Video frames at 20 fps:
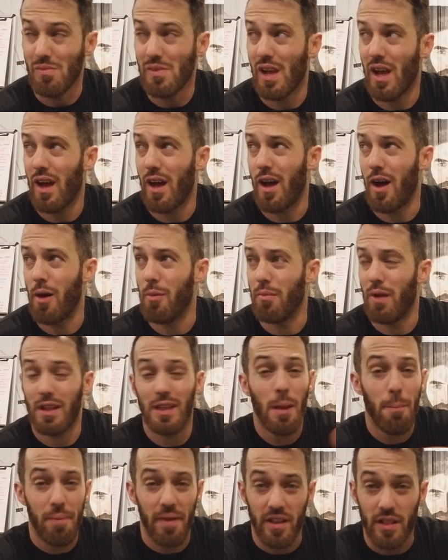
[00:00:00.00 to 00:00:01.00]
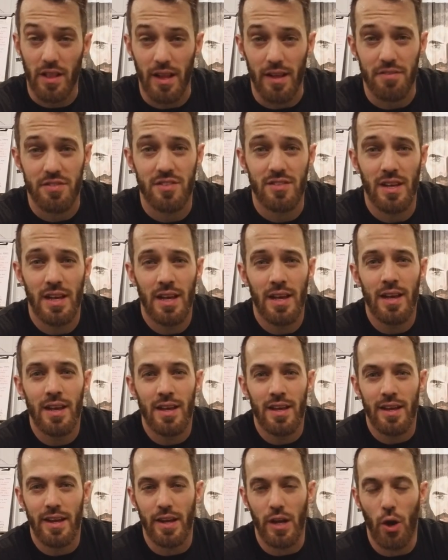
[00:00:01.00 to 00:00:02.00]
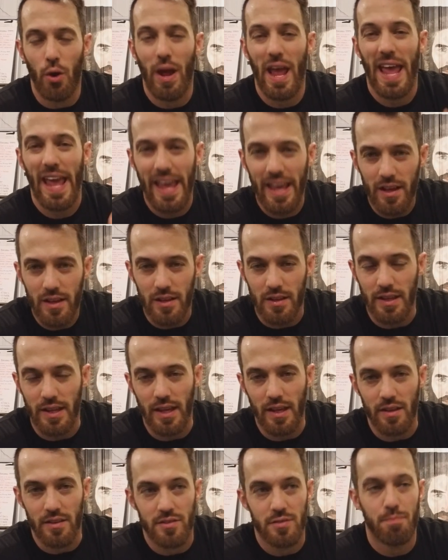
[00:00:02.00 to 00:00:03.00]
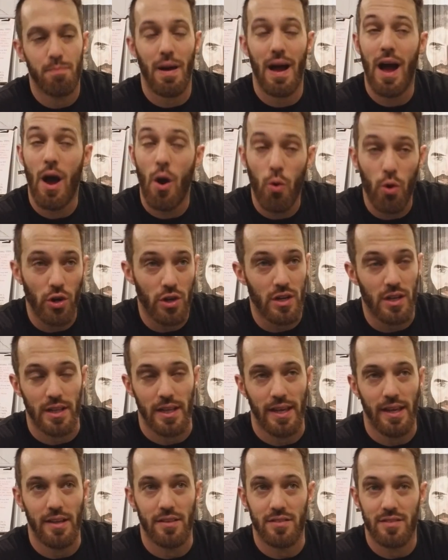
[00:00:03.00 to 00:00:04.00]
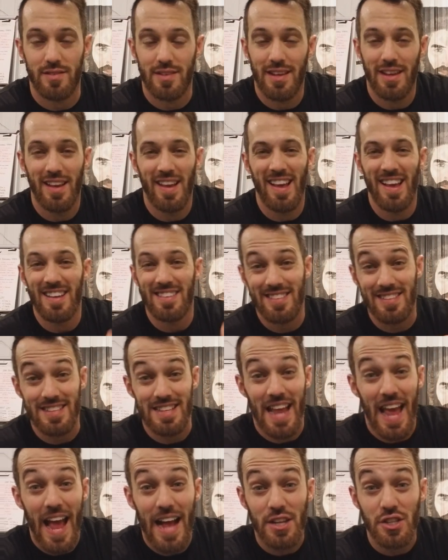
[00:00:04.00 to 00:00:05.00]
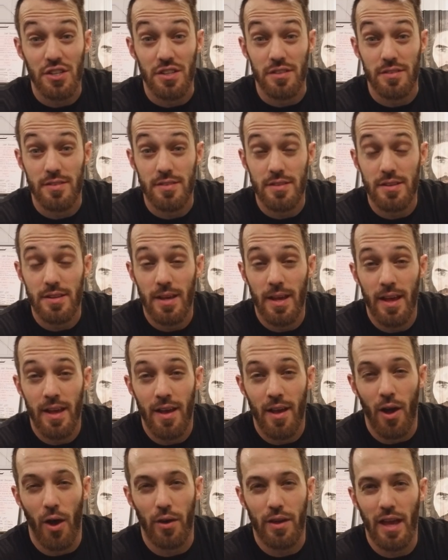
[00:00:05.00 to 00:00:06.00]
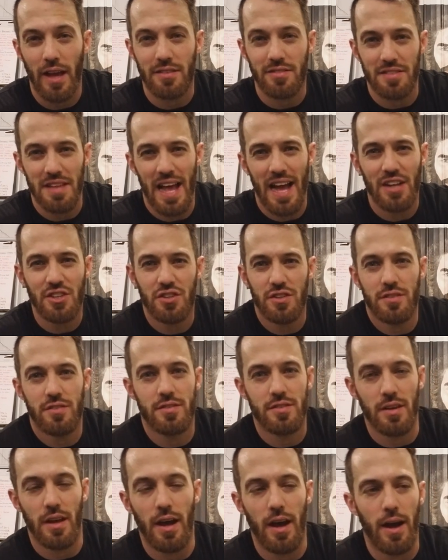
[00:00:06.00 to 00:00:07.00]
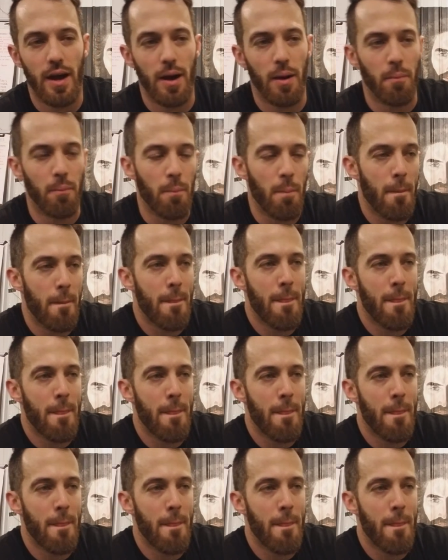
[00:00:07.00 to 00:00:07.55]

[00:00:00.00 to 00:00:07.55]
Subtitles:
Olympic lifts, hang cleans, power cleans, snatches. Okay, snatches are